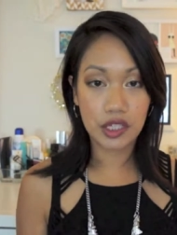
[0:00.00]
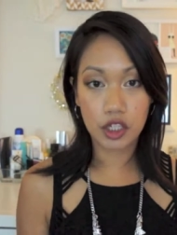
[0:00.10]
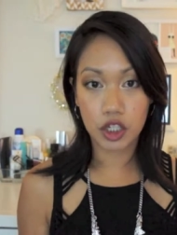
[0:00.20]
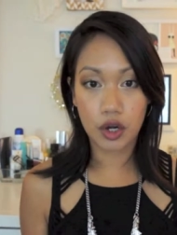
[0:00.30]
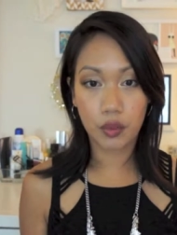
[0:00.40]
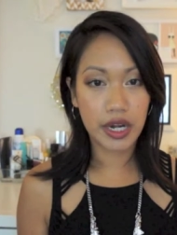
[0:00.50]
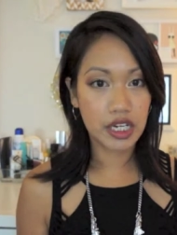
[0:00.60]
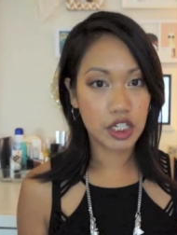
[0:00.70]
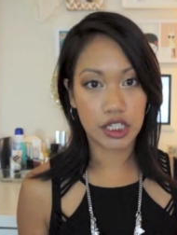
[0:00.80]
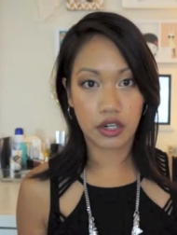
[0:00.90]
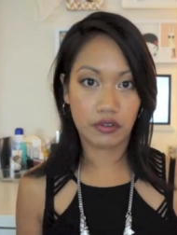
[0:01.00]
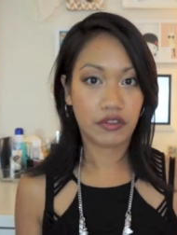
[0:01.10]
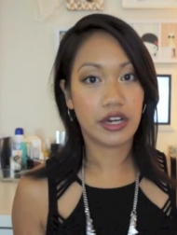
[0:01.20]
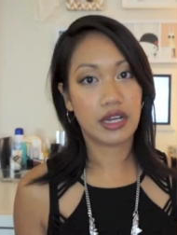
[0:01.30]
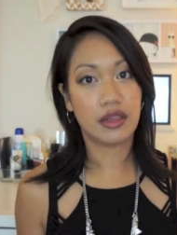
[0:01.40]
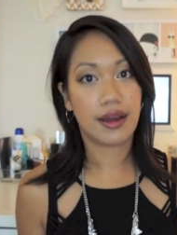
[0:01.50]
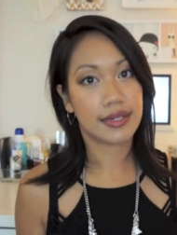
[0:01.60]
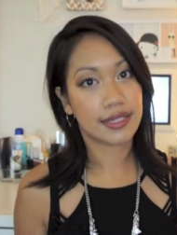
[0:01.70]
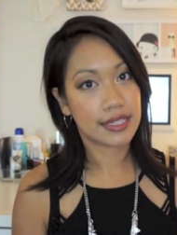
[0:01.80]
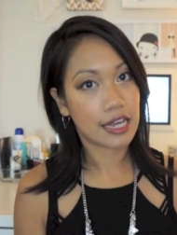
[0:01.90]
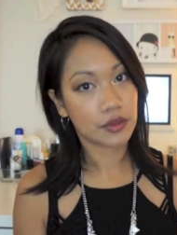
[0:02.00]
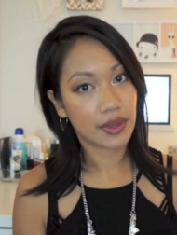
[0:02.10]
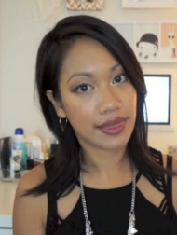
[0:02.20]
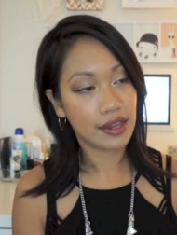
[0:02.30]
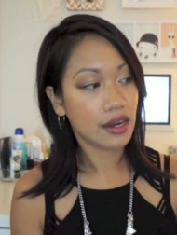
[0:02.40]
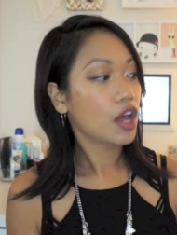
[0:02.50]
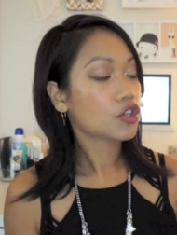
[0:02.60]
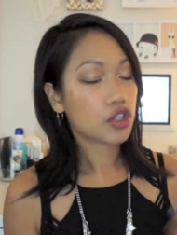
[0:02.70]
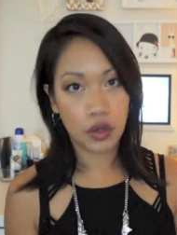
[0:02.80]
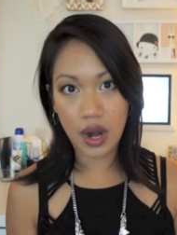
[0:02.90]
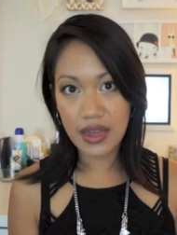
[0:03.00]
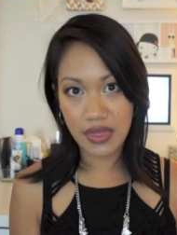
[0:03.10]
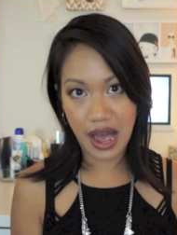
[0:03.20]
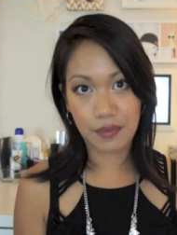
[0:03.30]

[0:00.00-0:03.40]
the Tarte one and just aren't finding a lot of success with it. Try that